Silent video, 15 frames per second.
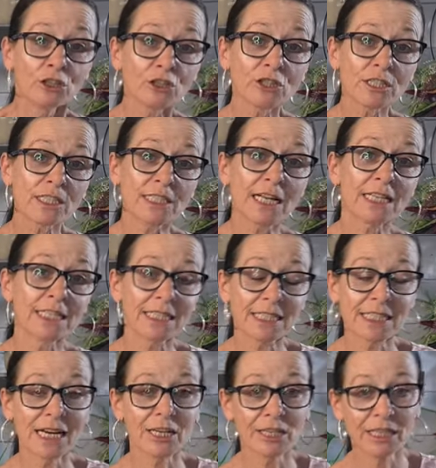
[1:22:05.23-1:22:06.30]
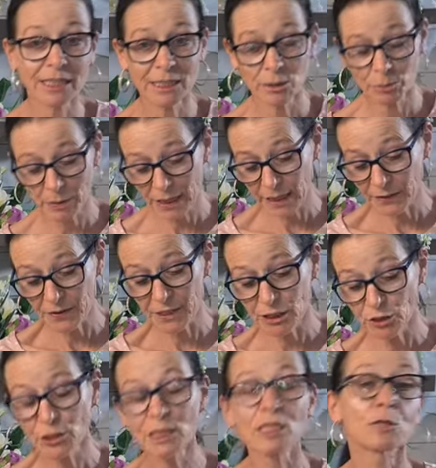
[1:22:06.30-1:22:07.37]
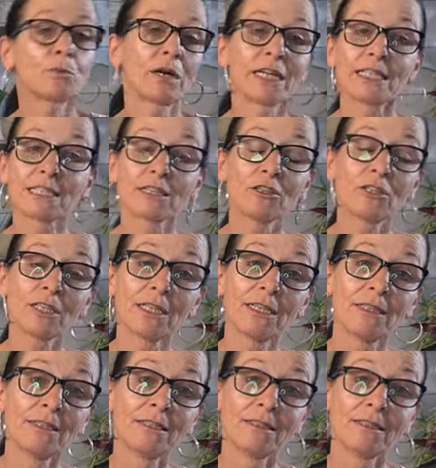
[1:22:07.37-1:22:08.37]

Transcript: just sand it down a little bit and then just spray it a colour.